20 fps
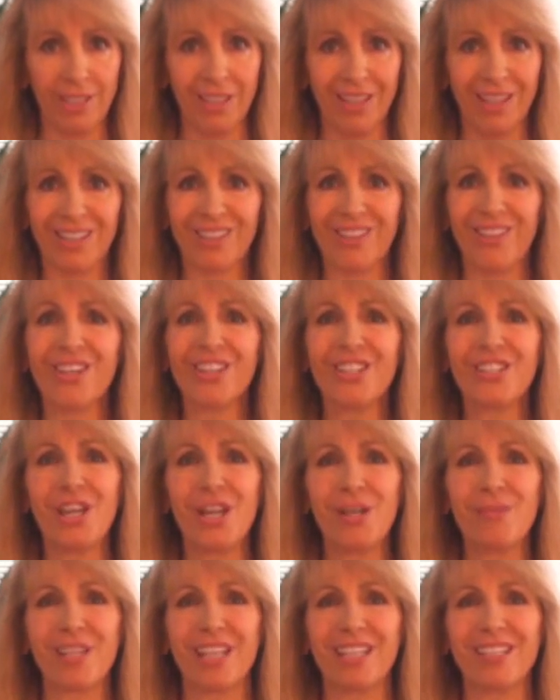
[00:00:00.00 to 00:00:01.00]
A lot of
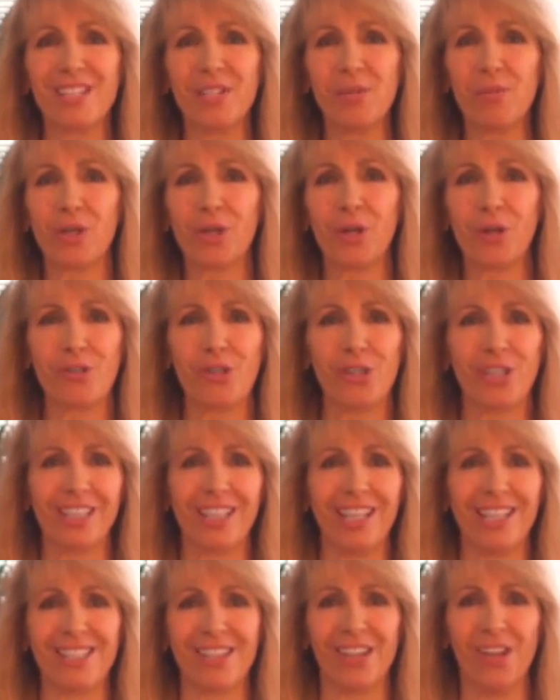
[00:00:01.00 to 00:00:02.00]
times I see with coaching
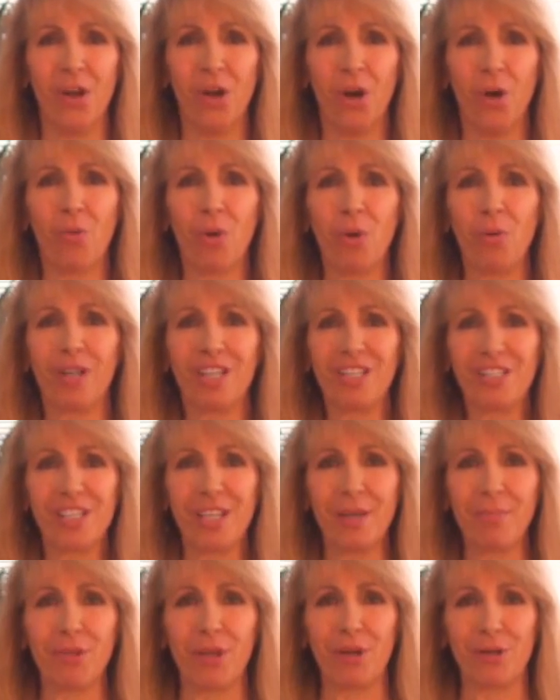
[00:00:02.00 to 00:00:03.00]
clients, we want to
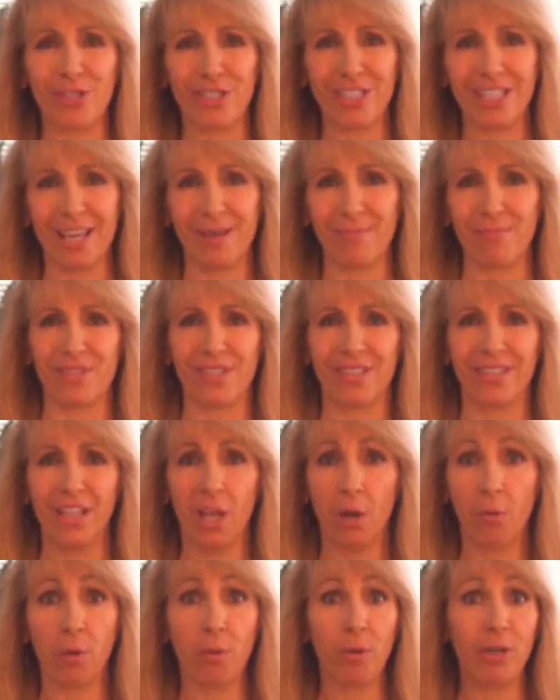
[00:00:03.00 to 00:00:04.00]
skip those steps.
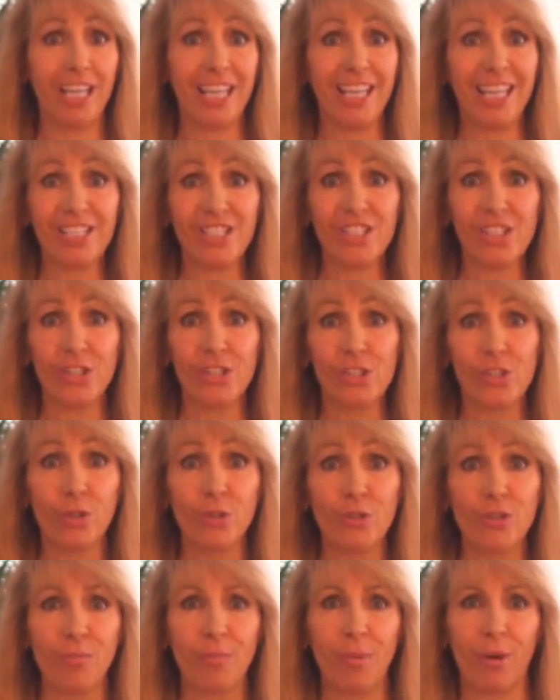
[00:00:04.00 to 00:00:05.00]
We want to get to the
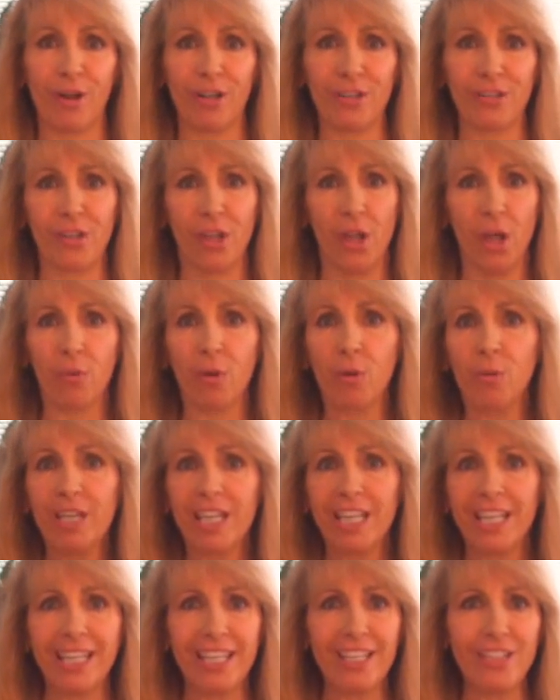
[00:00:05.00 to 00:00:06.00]
juicy parts. We
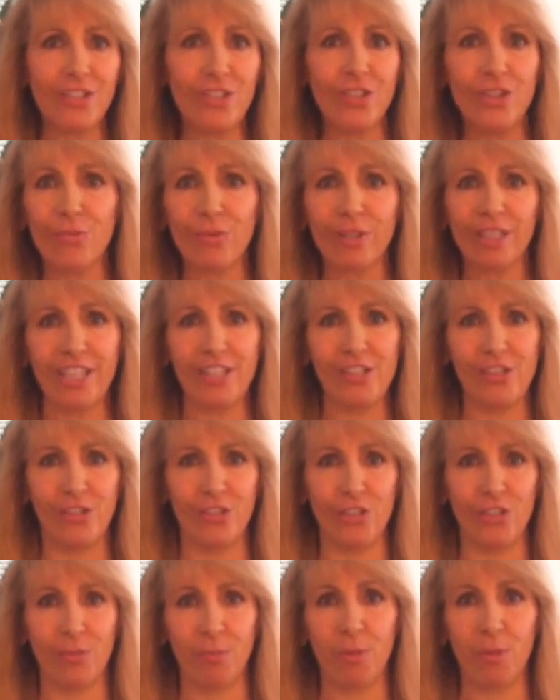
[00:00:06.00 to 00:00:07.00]
want to get to the
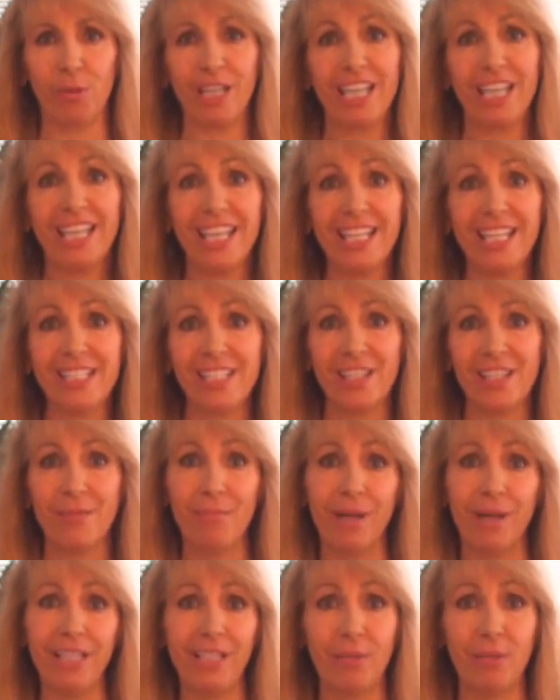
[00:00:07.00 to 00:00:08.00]
relationship. We want to get to the
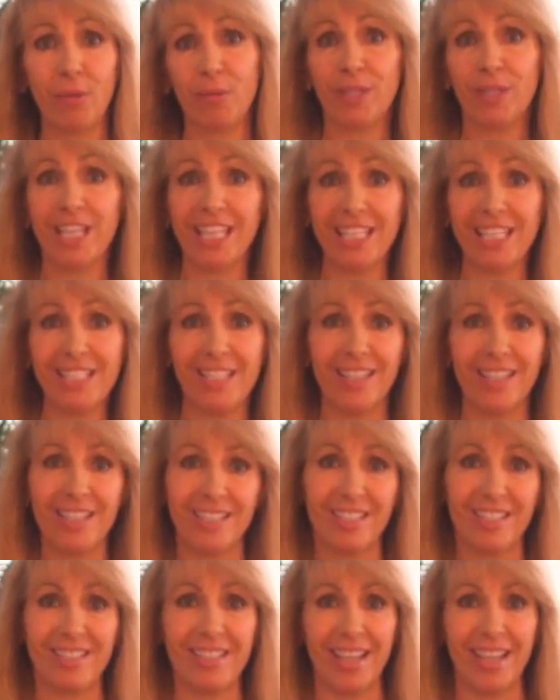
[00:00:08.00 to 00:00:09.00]
money. We want to get to the
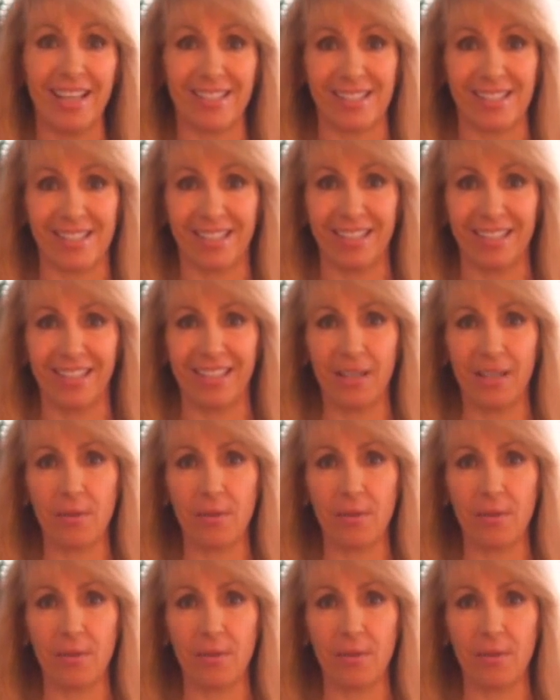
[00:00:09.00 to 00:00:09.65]
success.